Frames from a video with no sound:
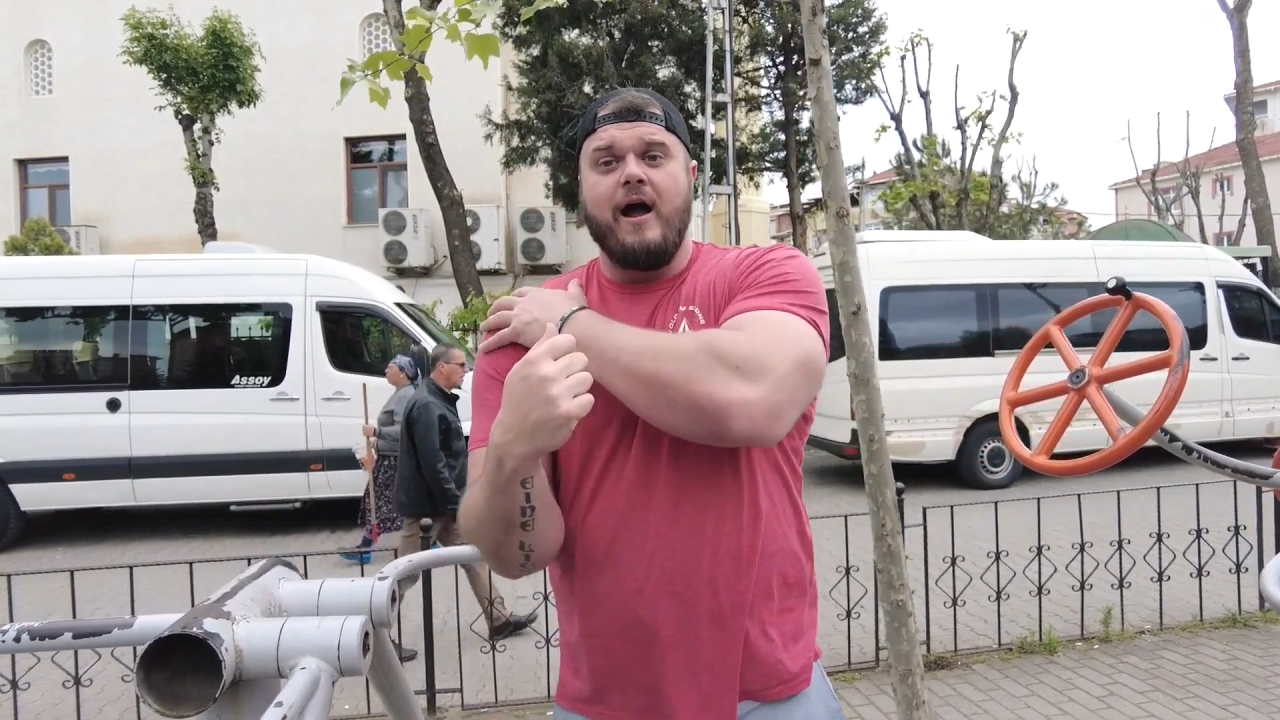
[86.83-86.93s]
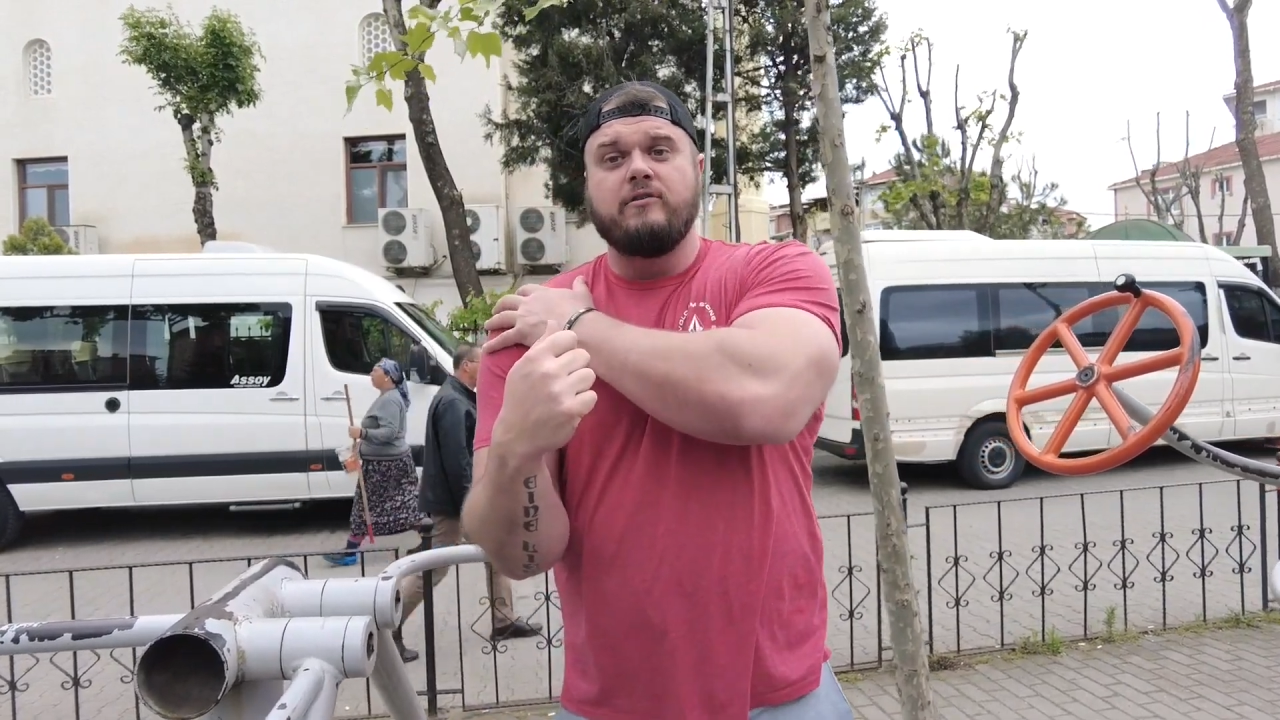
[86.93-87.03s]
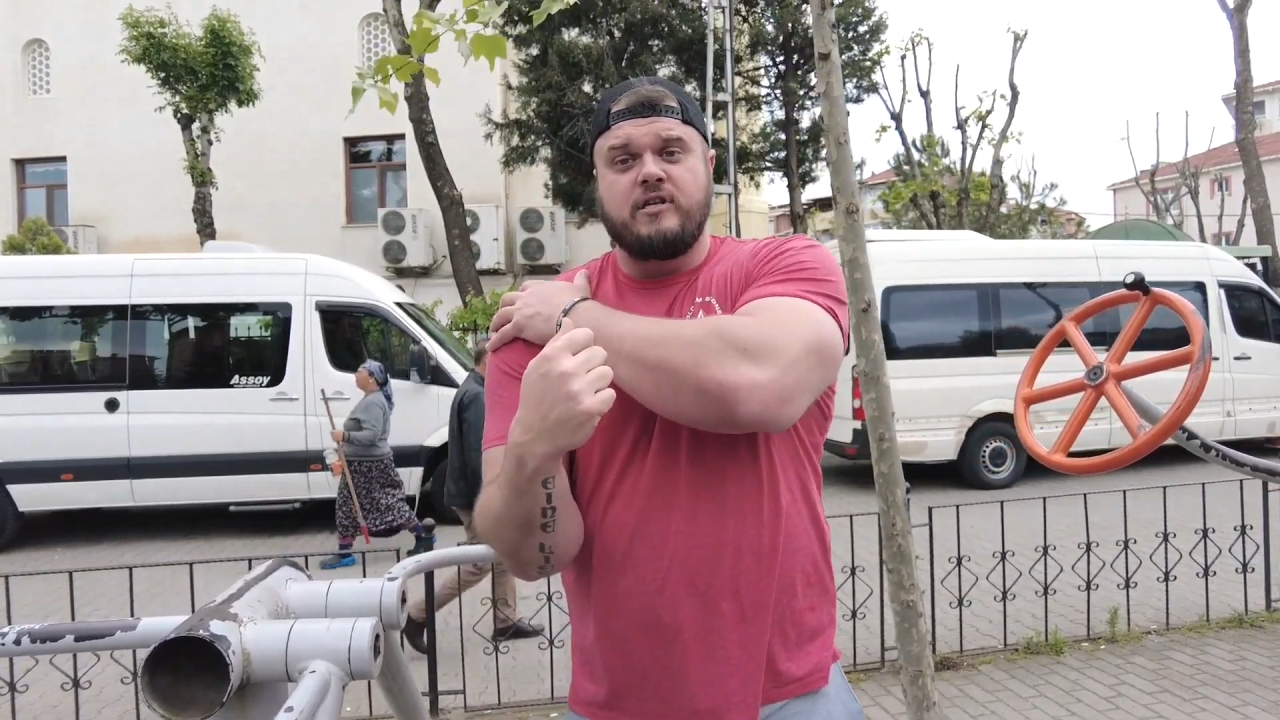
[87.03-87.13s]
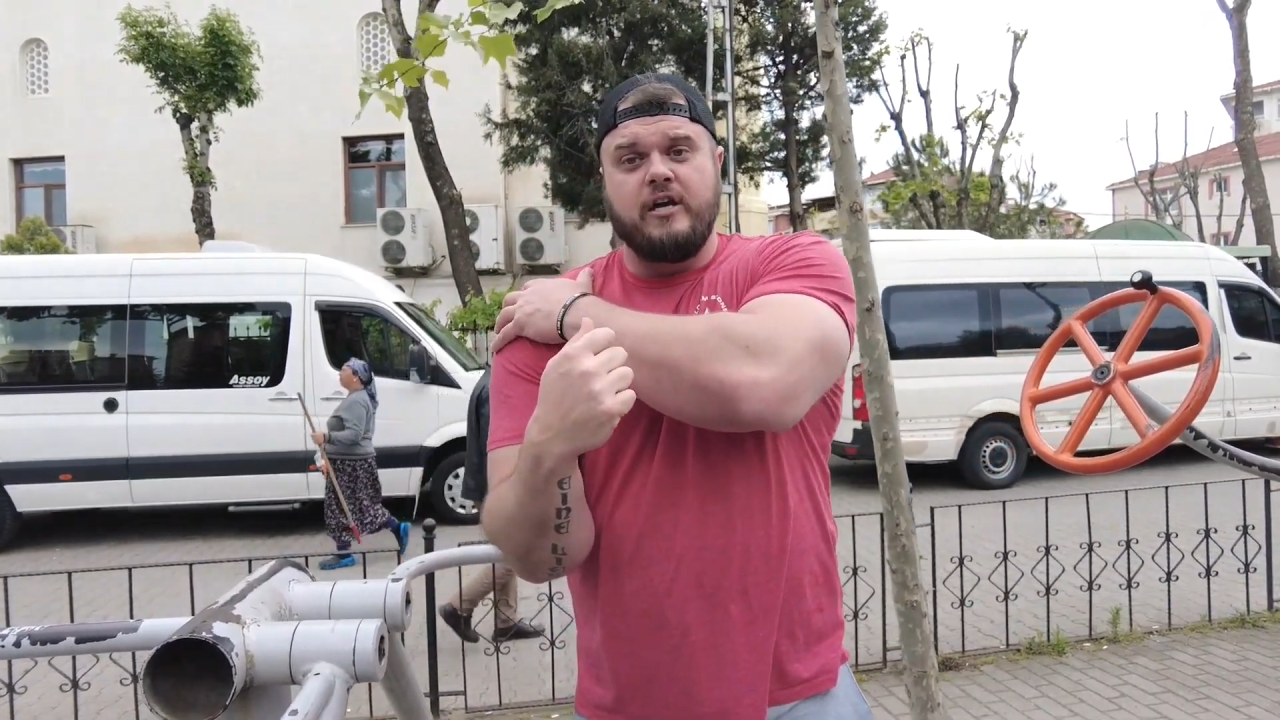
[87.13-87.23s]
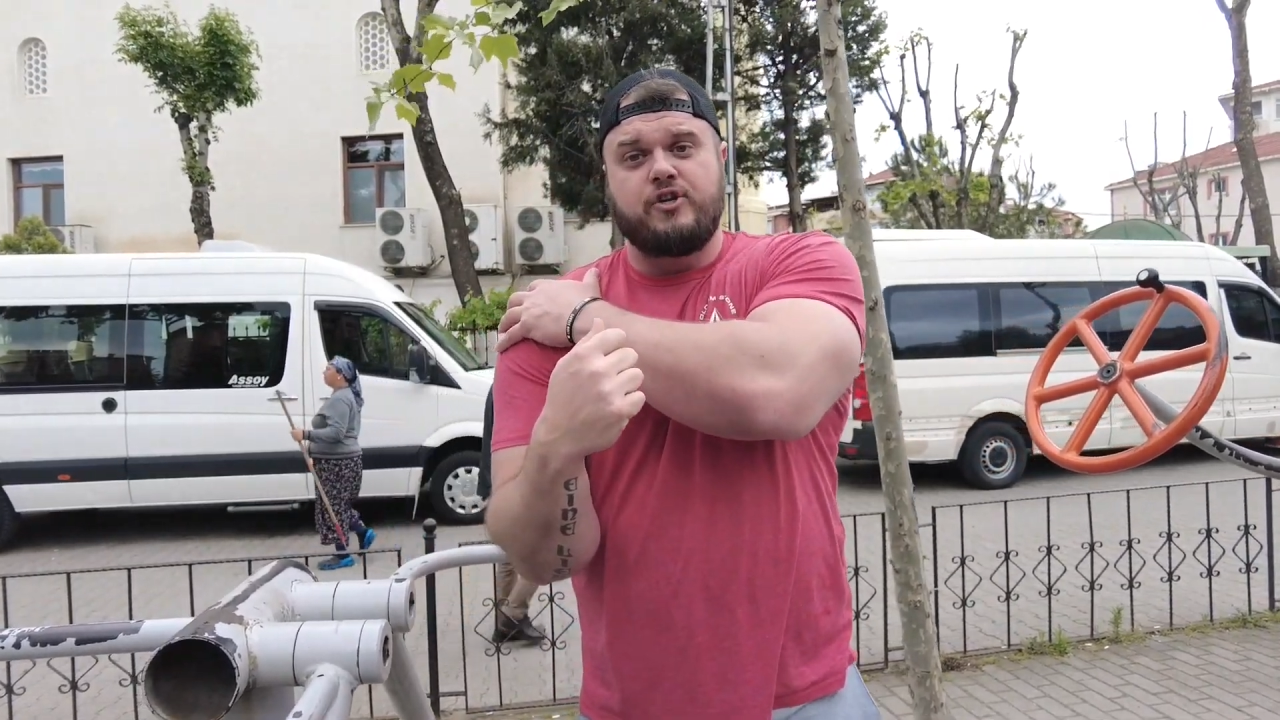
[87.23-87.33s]
your
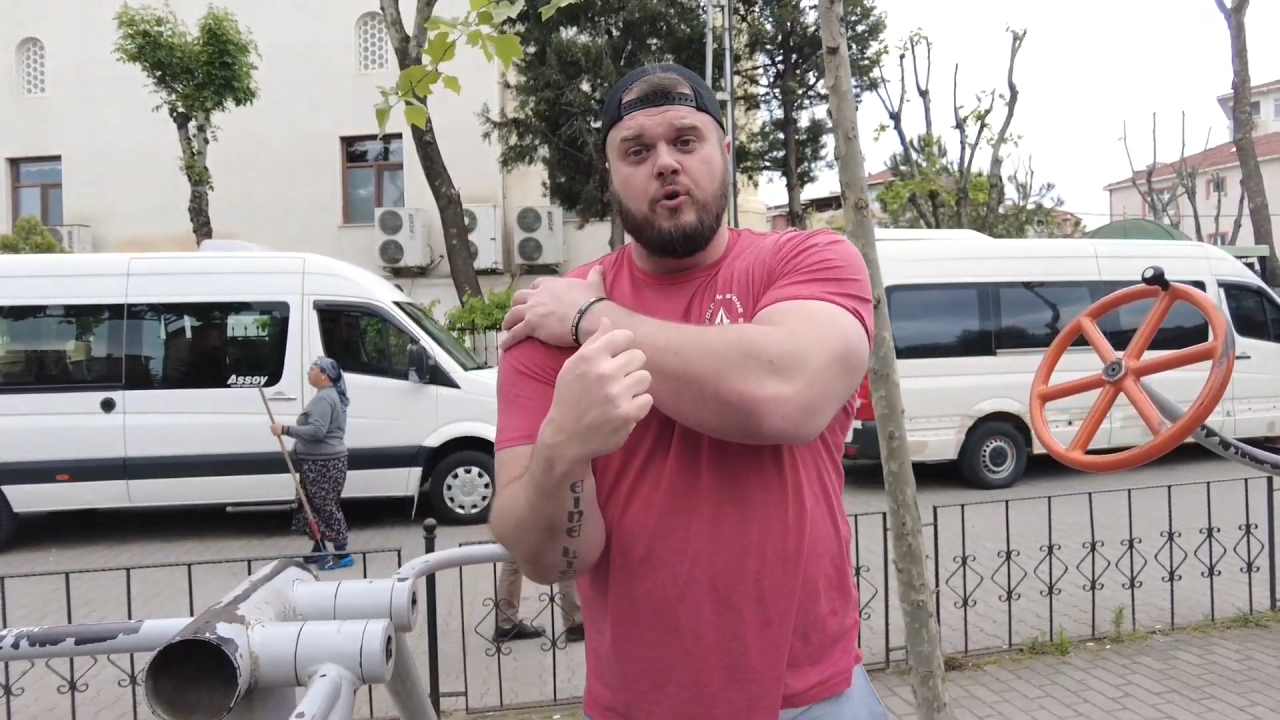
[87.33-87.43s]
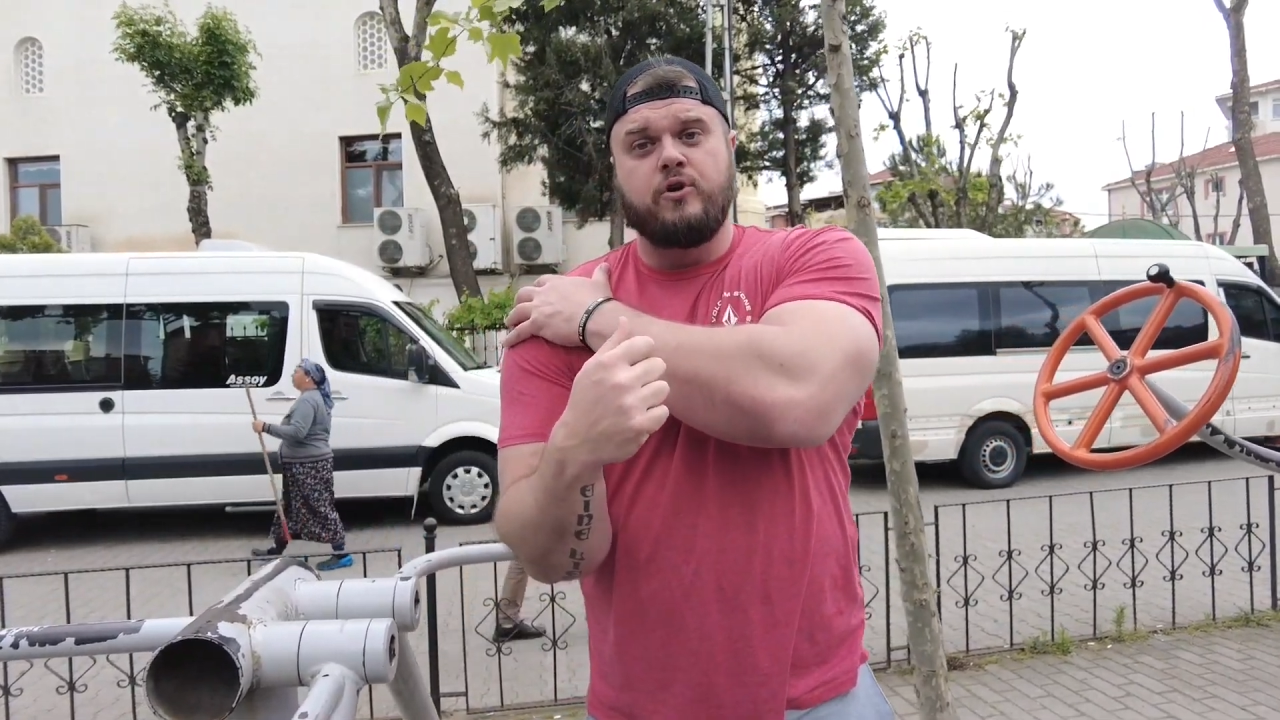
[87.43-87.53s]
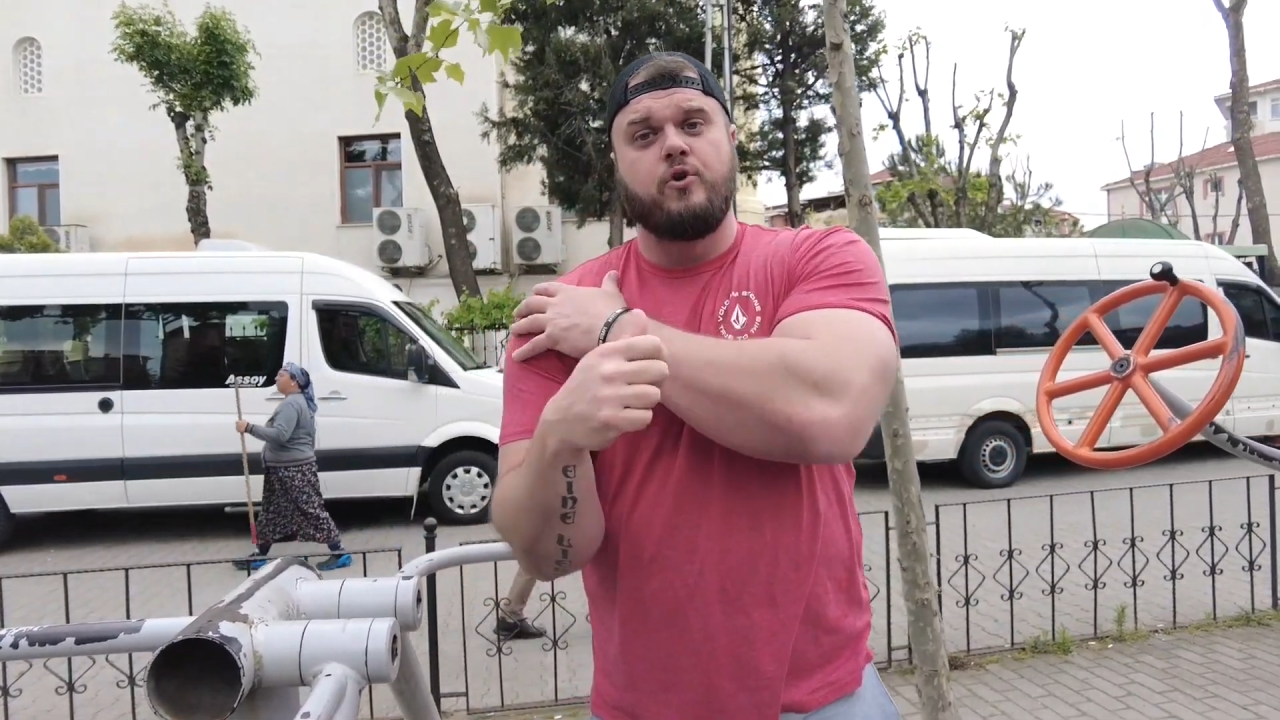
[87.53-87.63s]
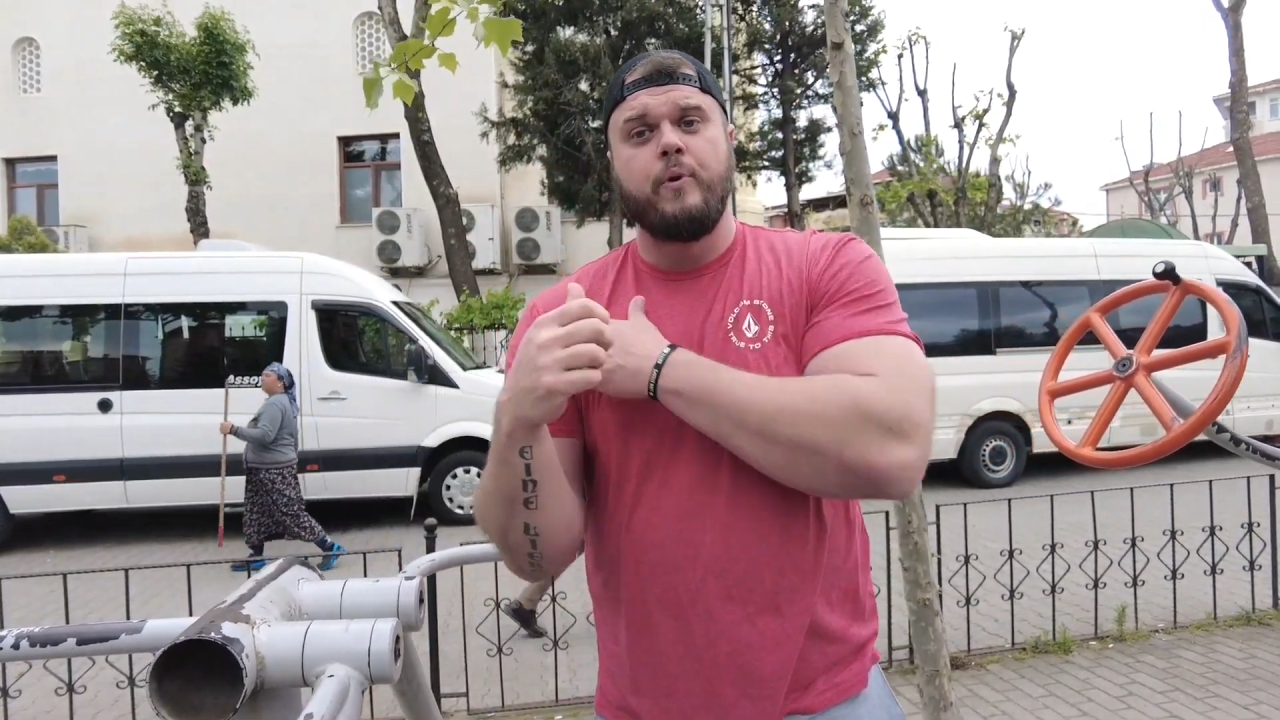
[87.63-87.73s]
outside shoulder,